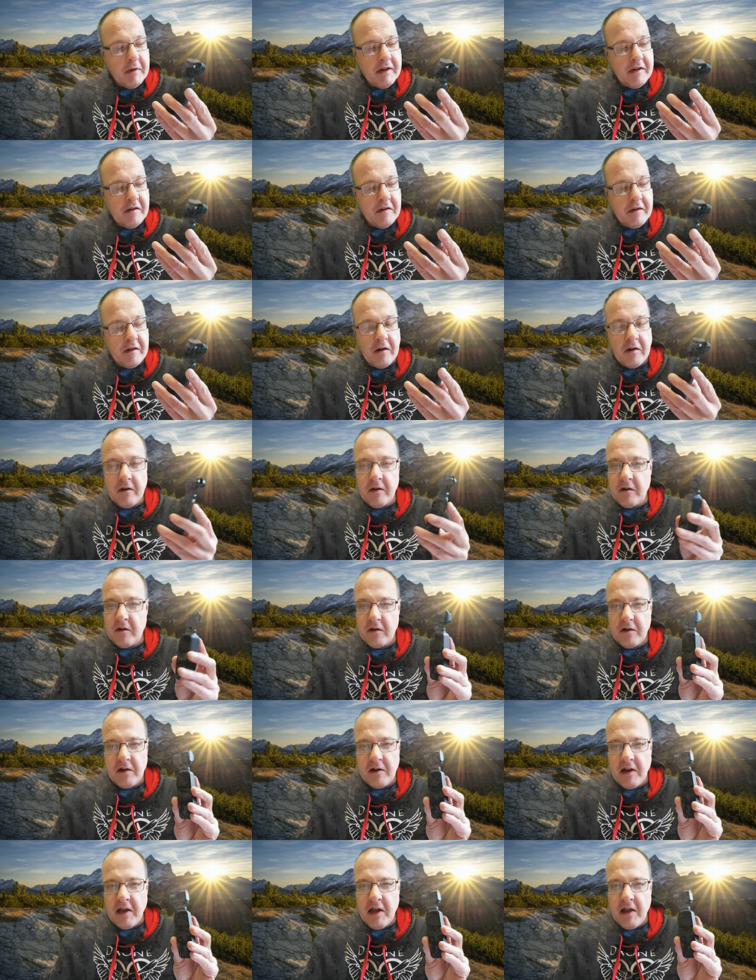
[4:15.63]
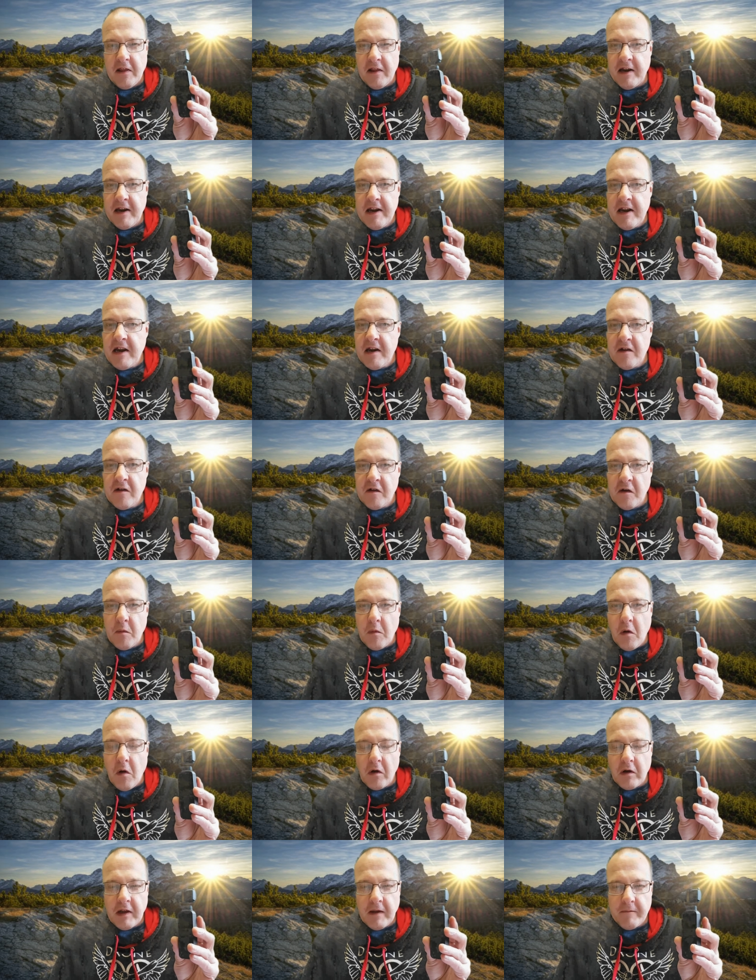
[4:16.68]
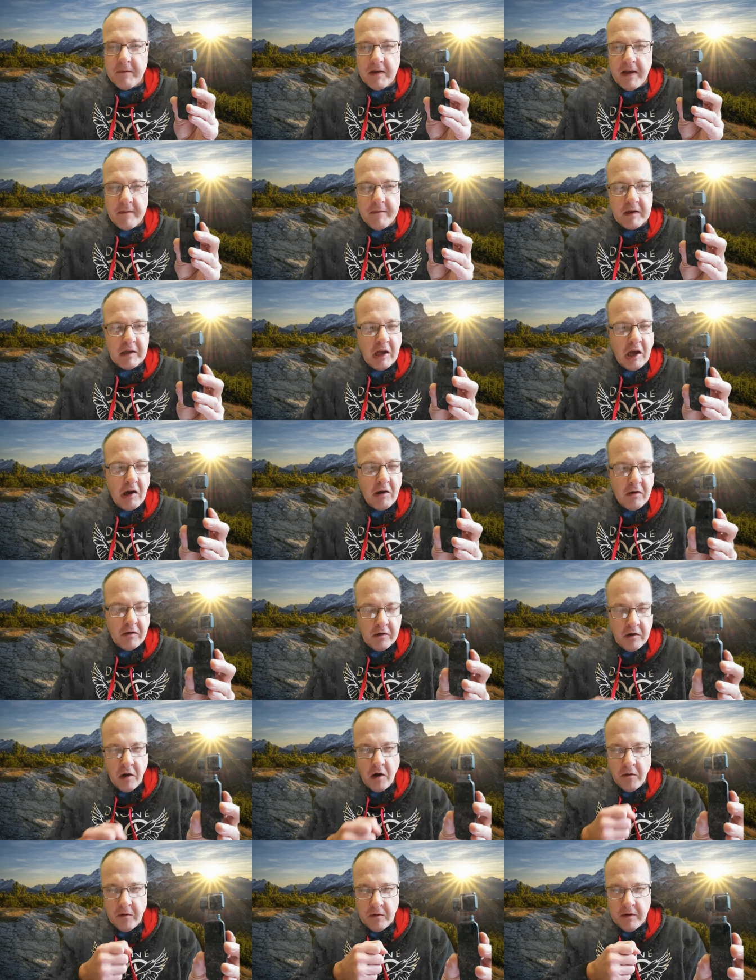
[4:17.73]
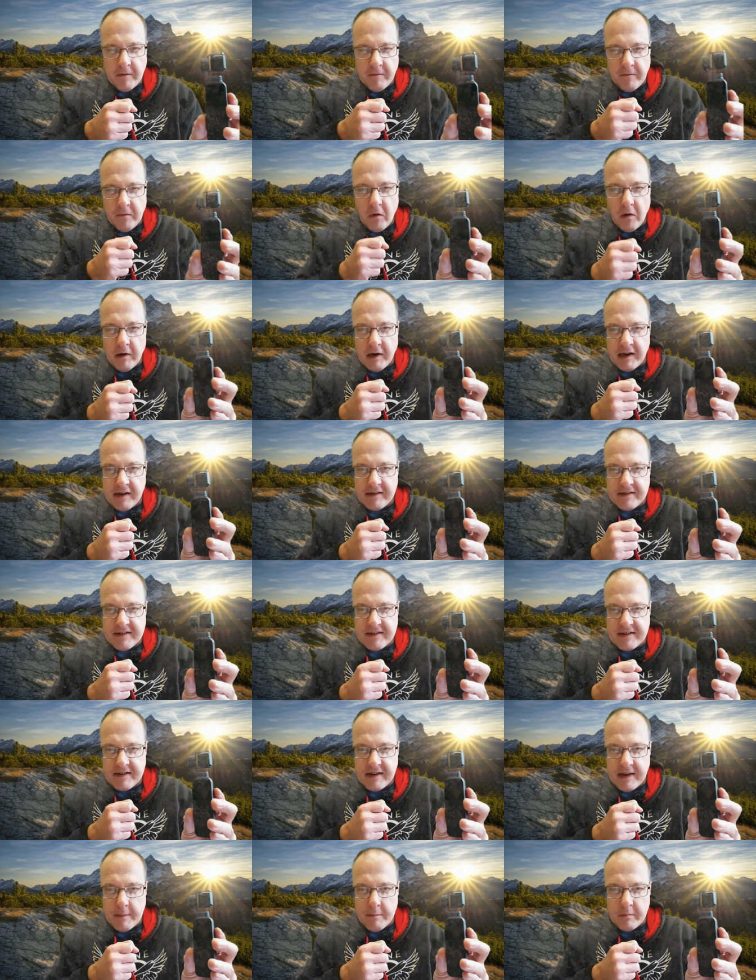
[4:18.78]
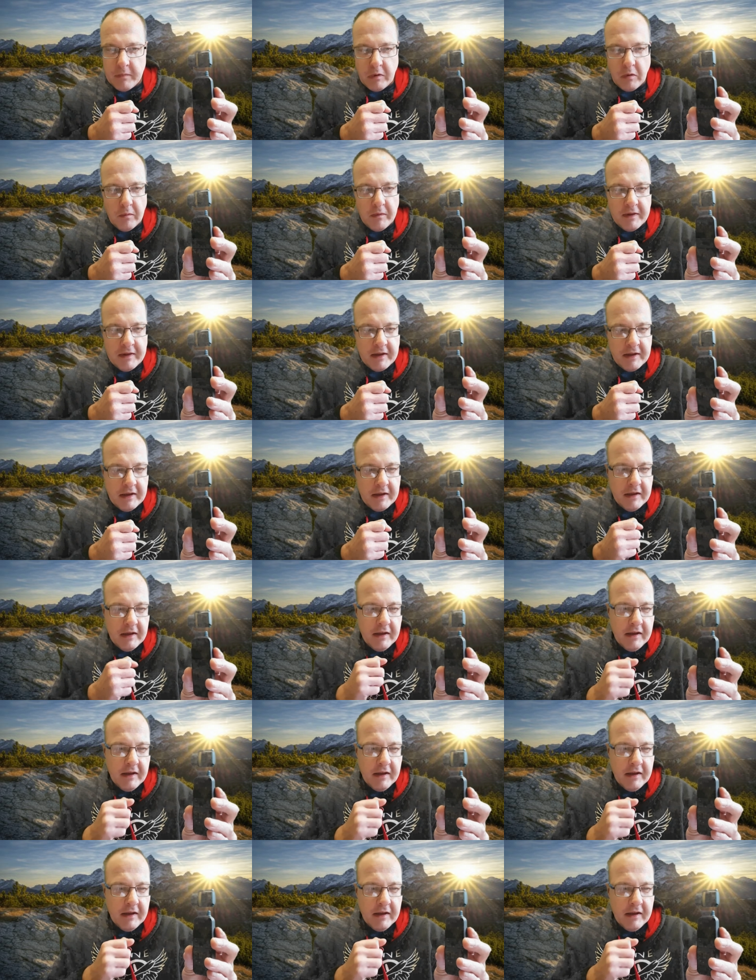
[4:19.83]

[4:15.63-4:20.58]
is you've got to just learn the ninja walk if you haven't got another 4-axis gimbal with it.